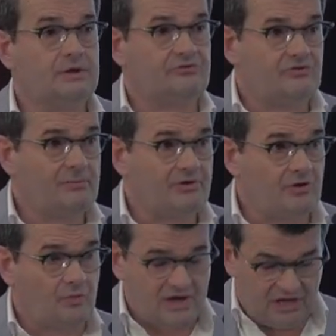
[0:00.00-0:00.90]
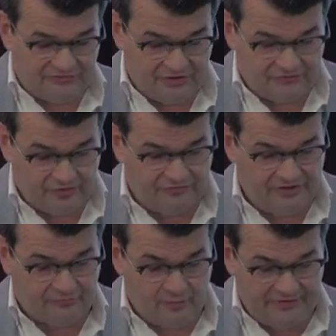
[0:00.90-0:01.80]
Each time I think we asked ourselves
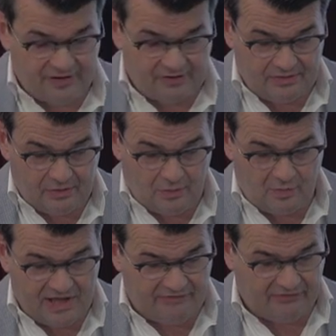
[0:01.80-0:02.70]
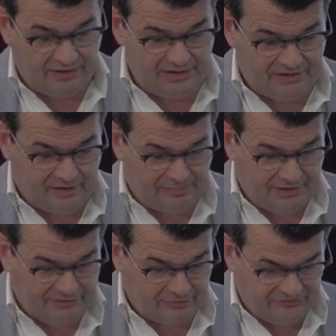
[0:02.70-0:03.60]
this, whether we have a legal and
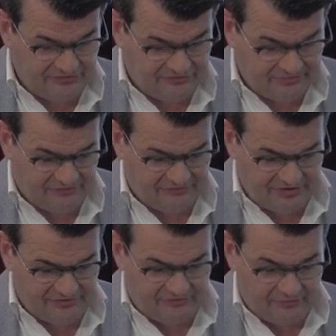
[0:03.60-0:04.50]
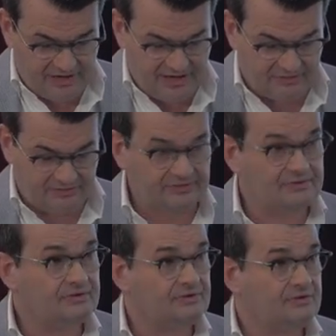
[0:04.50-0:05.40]
political system that centres around
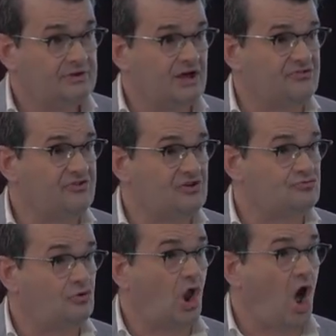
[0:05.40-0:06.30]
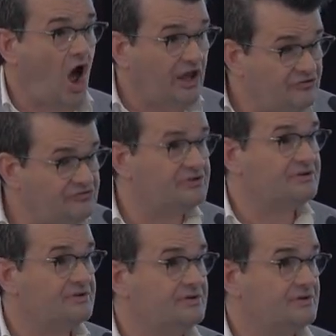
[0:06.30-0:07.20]
a centralised
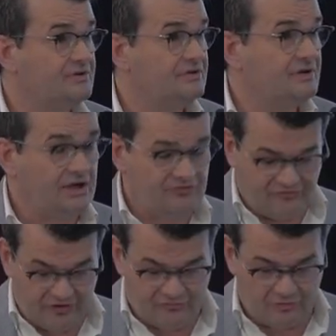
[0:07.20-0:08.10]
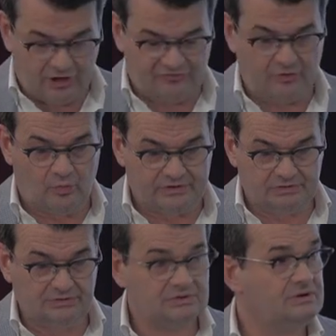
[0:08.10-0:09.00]
and centralising
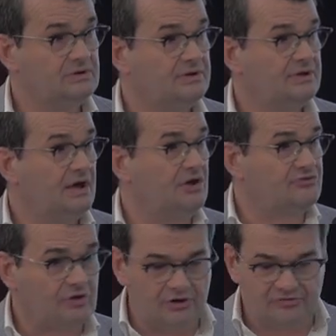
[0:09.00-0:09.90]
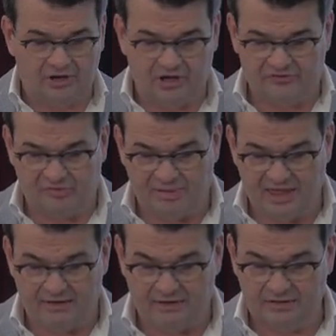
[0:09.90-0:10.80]
will, a totalising
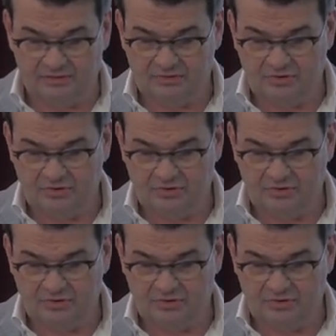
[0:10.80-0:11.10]
power,